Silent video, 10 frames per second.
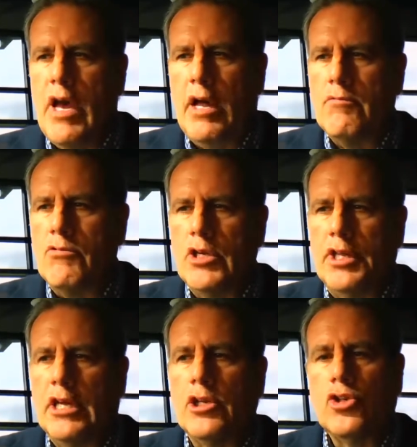that
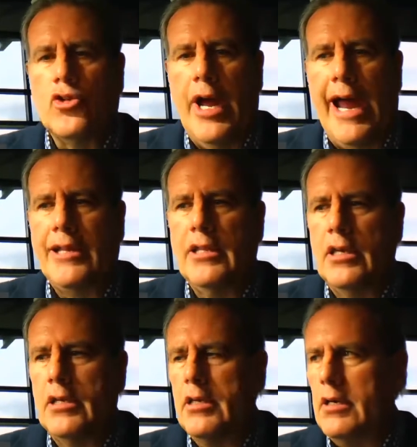really
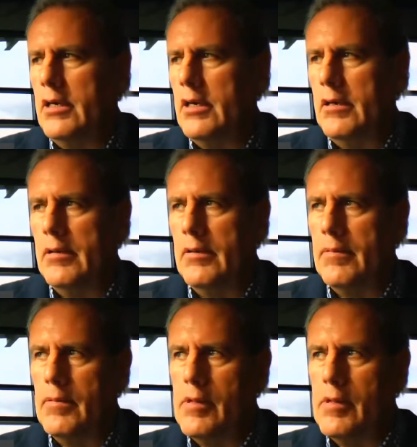contracted uh,